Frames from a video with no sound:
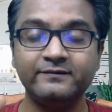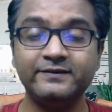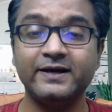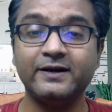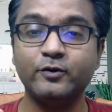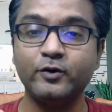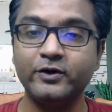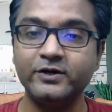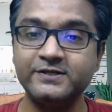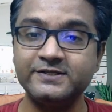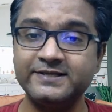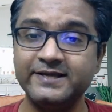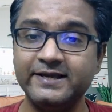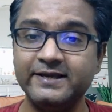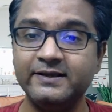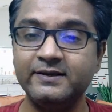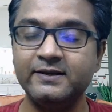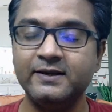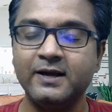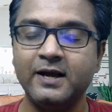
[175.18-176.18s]
we are going to
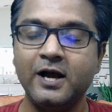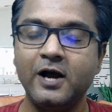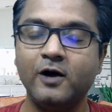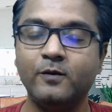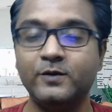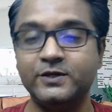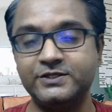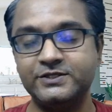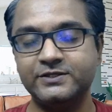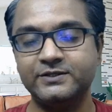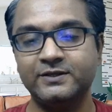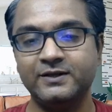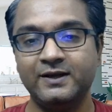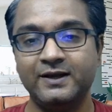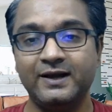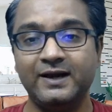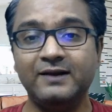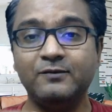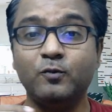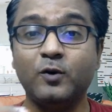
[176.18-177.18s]
see how much.
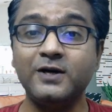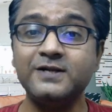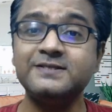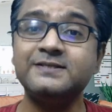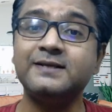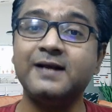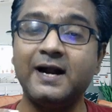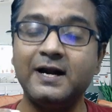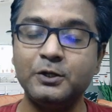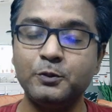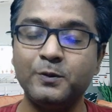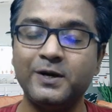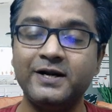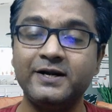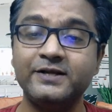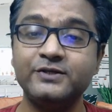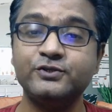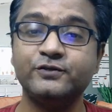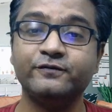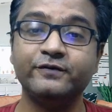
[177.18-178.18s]
And what is the
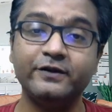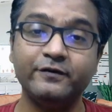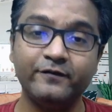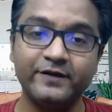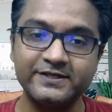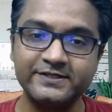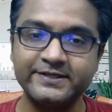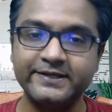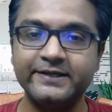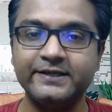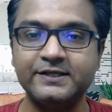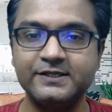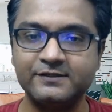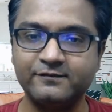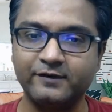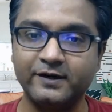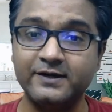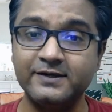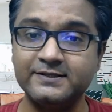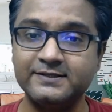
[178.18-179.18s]
advantage of investing in this
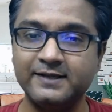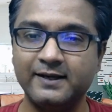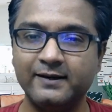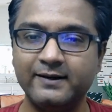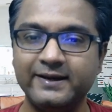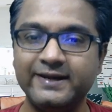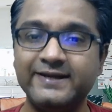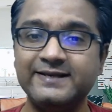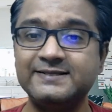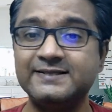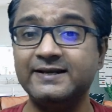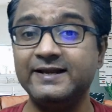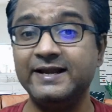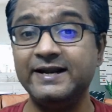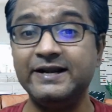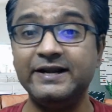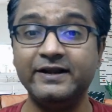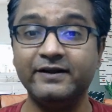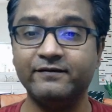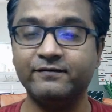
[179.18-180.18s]
fund is that it is an
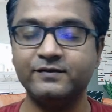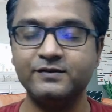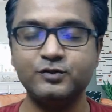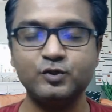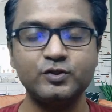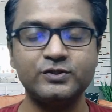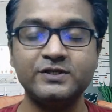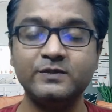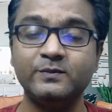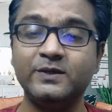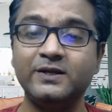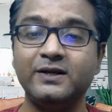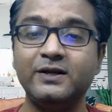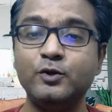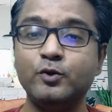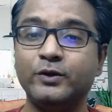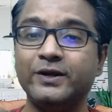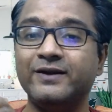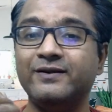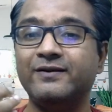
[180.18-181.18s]
ETF. So similarly,
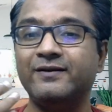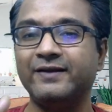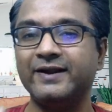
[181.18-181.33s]
you can